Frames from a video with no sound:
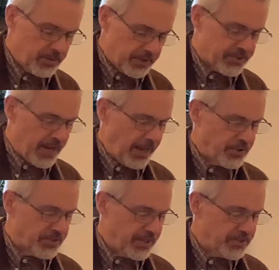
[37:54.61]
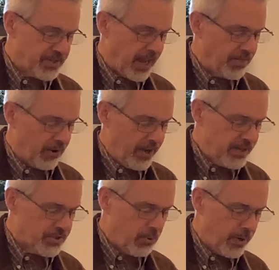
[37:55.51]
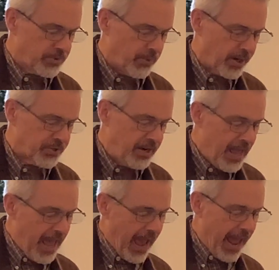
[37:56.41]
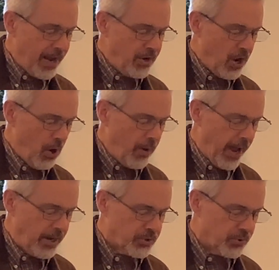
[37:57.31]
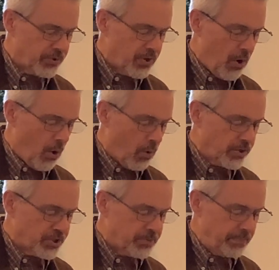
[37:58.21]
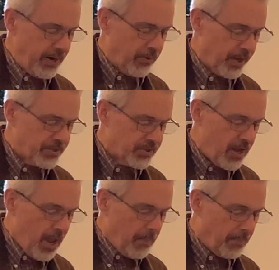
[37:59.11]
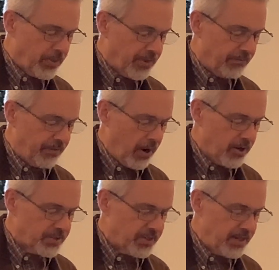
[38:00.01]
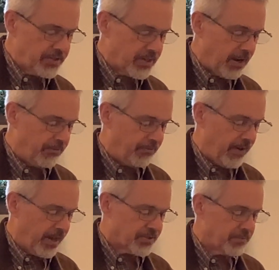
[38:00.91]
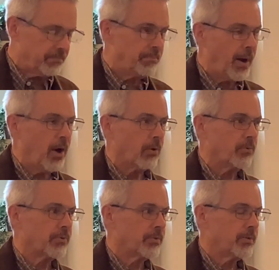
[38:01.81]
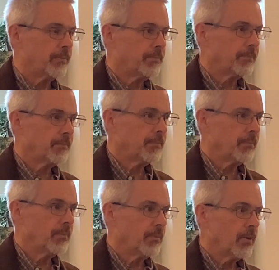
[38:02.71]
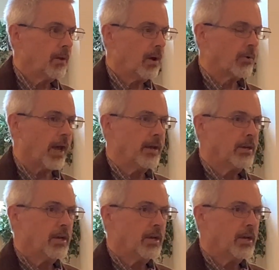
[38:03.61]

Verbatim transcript: The Sadducees say there is no resurrection and no angels or spirits, but the Pharisees confess both. Okay,